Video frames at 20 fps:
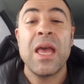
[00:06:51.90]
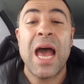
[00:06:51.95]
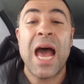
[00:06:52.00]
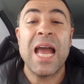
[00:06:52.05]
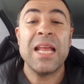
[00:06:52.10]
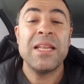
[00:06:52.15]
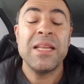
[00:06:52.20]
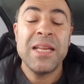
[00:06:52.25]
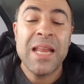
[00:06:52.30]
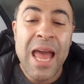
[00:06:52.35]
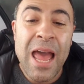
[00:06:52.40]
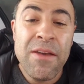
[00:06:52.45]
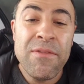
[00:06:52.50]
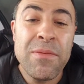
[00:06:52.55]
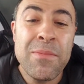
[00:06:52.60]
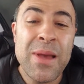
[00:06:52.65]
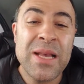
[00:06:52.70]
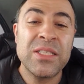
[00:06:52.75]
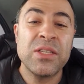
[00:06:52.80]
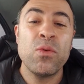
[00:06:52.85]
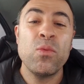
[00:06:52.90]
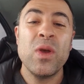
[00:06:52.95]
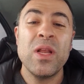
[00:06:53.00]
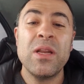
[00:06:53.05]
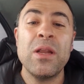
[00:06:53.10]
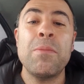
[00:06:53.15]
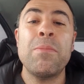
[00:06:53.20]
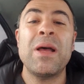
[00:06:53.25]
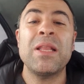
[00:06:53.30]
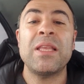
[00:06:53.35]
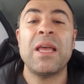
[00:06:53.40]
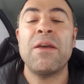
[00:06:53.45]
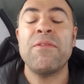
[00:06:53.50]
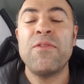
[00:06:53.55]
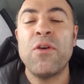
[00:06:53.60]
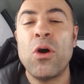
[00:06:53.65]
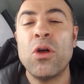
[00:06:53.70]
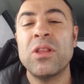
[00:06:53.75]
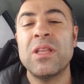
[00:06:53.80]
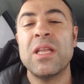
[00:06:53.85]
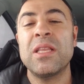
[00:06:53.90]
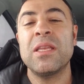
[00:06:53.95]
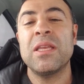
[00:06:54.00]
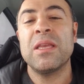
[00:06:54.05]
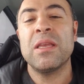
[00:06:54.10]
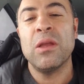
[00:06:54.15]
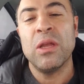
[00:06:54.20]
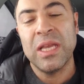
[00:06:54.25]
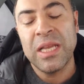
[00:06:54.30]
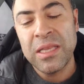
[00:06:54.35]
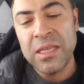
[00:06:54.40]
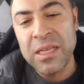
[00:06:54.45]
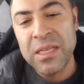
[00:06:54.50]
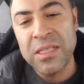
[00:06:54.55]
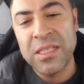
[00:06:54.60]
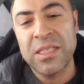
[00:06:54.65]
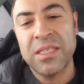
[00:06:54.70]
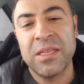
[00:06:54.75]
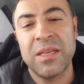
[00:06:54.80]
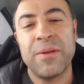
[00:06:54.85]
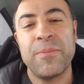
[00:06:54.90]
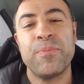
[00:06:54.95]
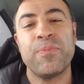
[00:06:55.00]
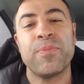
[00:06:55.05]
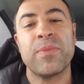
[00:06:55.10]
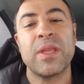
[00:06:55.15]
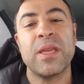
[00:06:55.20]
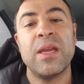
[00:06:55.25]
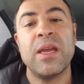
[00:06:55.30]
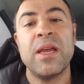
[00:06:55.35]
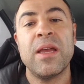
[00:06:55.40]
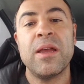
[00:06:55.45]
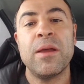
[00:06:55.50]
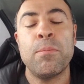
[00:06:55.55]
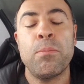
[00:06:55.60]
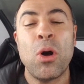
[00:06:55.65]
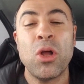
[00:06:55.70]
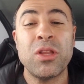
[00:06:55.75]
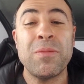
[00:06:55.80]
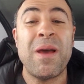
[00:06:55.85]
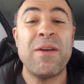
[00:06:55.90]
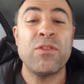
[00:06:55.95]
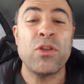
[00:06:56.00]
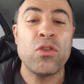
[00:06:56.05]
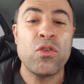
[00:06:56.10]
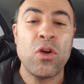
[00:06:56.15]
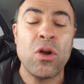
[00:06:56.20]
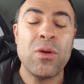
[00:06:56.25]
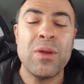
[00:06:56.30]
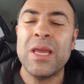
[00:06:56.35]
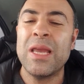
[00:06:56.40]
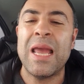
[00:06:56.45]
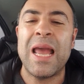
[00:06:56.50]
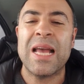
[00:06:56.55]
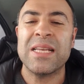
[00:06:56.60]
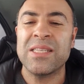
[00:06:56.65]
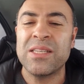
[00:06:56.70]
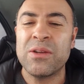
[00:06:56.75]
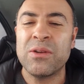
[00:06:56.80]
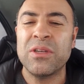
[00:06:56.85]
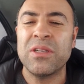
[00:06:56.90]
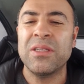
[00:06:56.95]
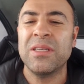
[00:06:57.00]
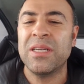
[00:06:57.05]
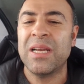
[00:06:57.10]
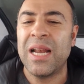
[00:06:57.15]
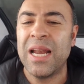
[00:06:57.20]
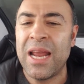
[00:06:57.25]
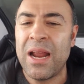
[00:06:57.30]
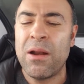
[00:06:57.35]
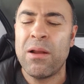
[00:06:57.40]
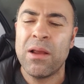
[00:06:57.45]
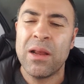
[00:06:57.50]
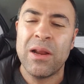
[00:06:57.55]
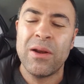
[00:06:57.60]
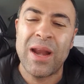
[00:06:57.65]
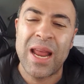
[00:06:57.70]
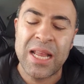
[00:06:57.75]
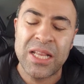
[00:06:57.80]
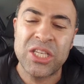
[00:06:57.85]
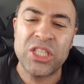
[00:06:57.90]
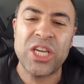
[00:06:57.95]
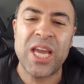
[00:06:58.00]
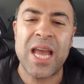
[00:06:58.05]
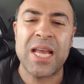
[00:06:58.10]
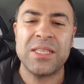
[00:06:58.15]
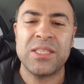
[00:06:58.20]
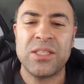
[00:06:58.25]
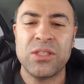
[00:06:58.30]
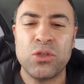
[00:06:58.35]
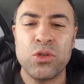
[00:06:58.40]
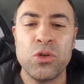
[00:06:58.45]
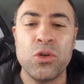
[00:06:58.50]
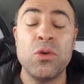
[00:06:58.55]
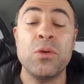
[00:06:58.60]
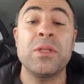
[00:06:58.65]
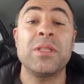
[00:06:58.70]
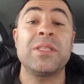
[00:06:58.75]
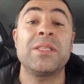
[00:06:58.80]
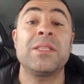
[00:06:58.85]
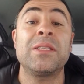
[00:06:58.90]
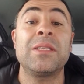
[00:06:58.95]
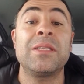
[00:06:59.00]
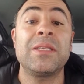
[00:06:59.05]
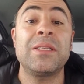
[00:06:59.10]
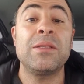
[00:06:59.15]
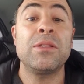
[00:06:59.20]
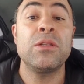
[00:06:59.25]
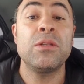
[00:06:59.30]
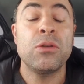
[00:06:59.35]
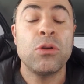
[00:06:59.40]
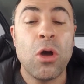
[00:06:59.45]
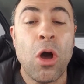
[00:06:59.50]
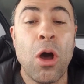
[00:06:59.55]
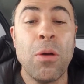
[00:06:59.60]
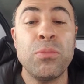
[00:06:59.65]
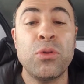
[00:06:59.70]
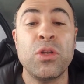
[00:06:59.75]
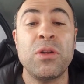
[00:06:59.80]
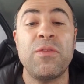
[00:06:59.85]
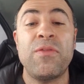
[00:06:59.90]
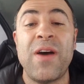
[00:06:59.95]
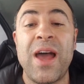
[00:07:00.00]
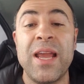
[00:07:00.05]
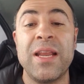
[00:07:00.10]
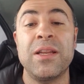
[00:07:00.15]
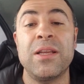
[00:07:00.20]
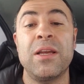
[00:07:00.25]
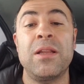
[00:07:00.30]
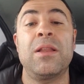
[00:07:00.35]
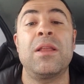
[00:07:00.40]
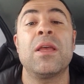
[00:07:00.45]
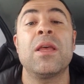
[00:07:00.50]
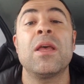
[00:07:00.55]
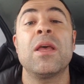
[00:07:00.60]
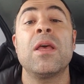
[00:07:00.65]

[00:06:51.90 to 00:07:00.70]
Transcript: I didn't have him as a winner, but I thought that in this bottom of the draw, he has a clear, great chance to come to the final.